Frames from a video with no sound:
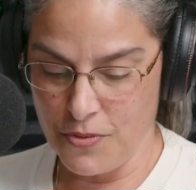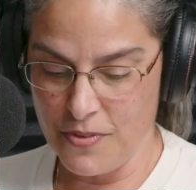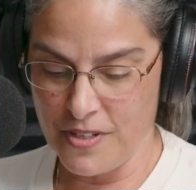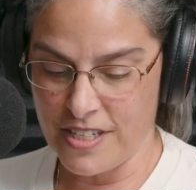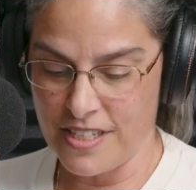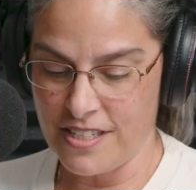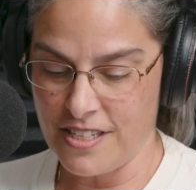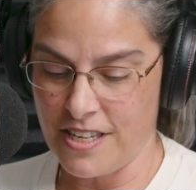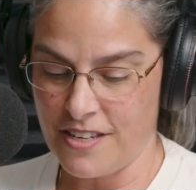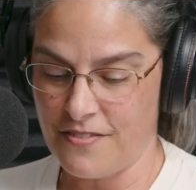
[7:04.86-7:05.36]

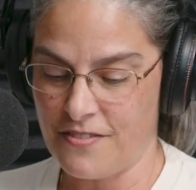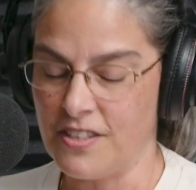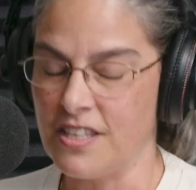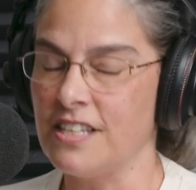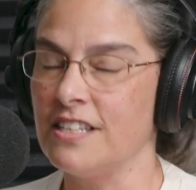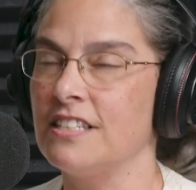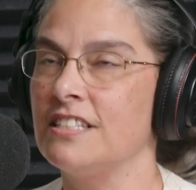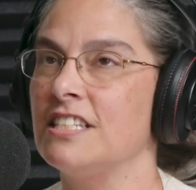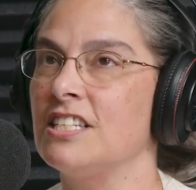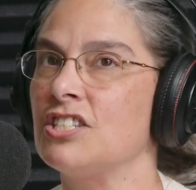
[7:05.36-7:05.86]
received
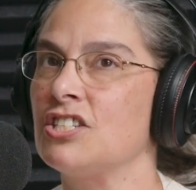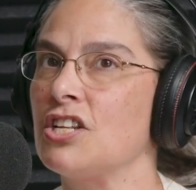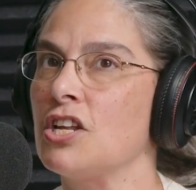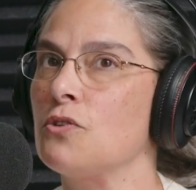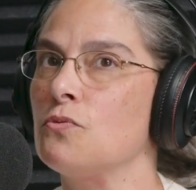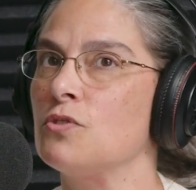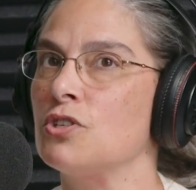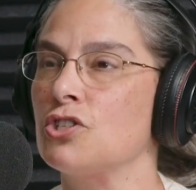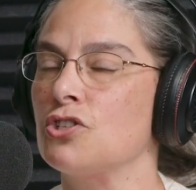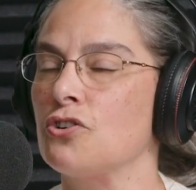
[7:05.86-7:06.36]
the
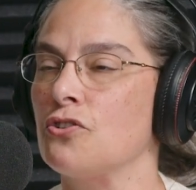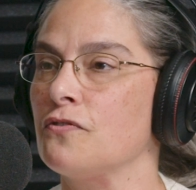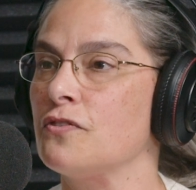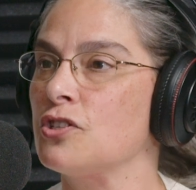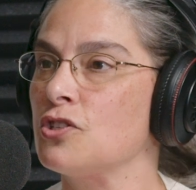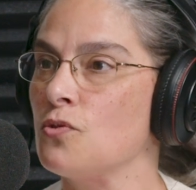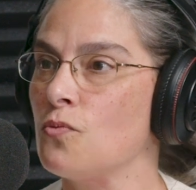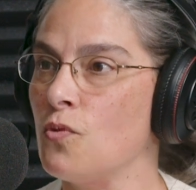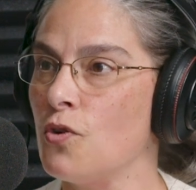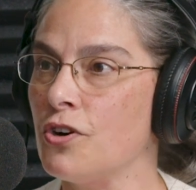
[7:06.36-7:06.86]
Distinguished
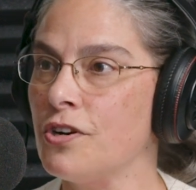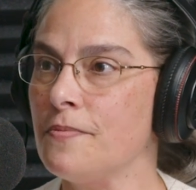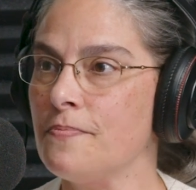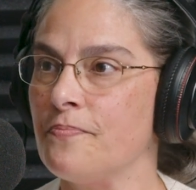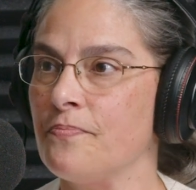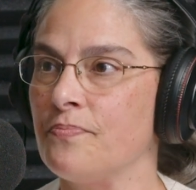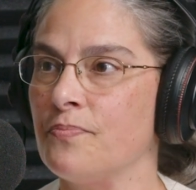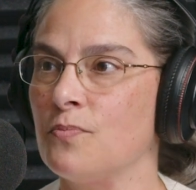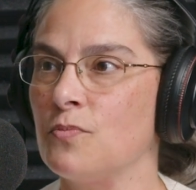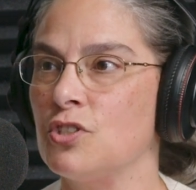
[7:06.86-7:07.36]
Service Award,
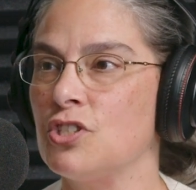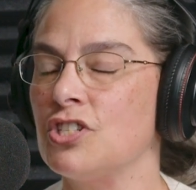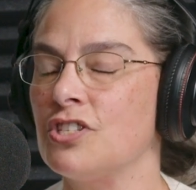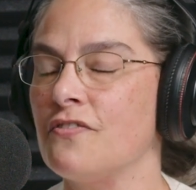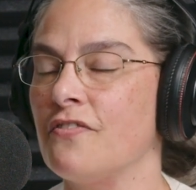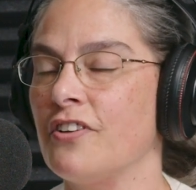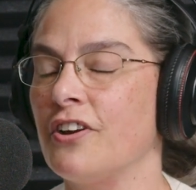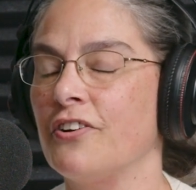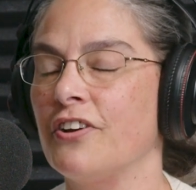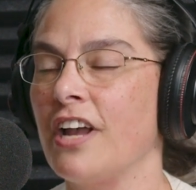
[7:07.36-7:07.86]
which is a
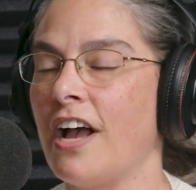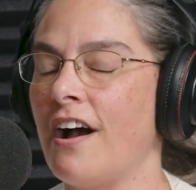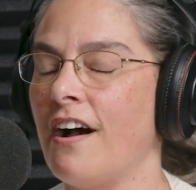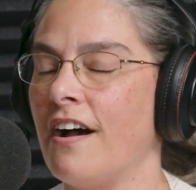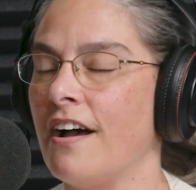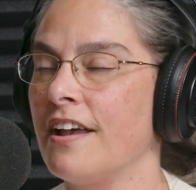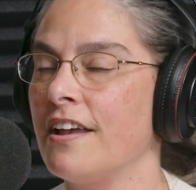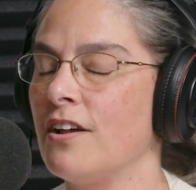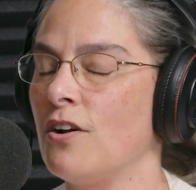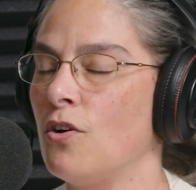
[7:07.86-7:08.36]
very
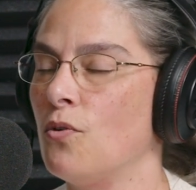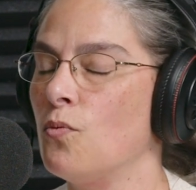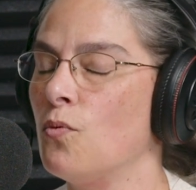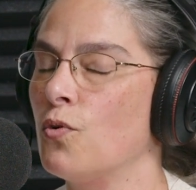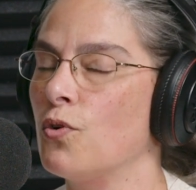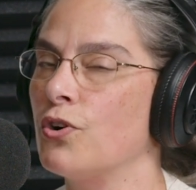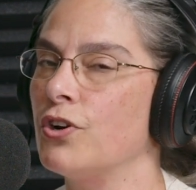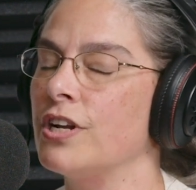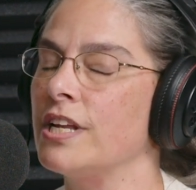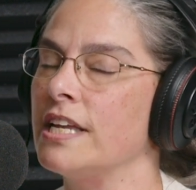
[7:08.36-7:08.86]
high
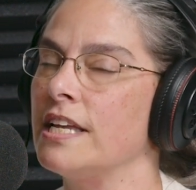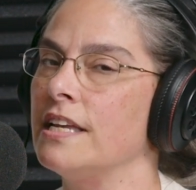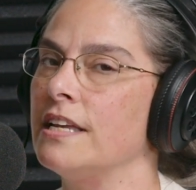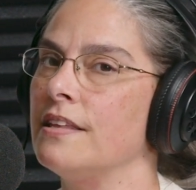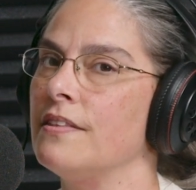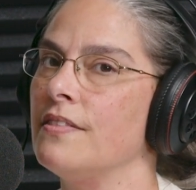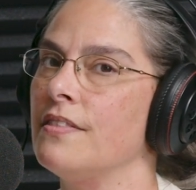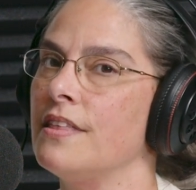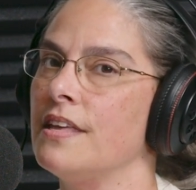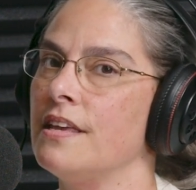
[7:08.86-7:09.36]
award
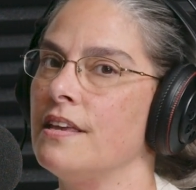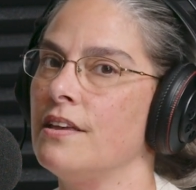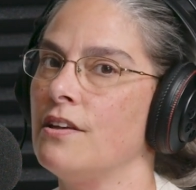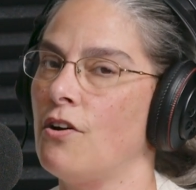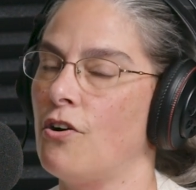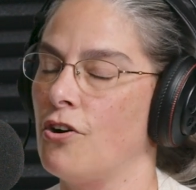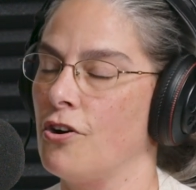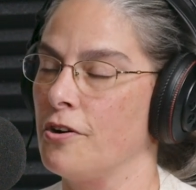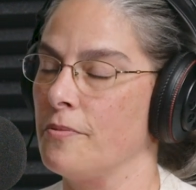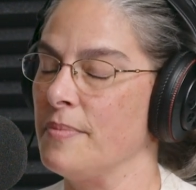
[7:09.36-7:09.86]
in the
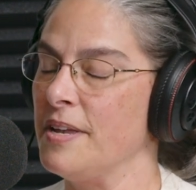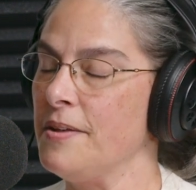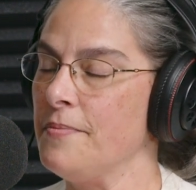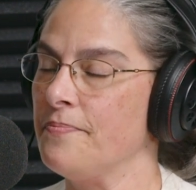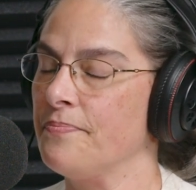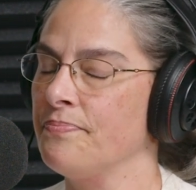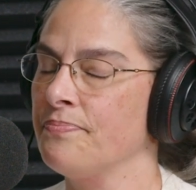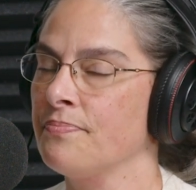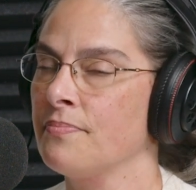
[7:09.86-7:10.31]
Army.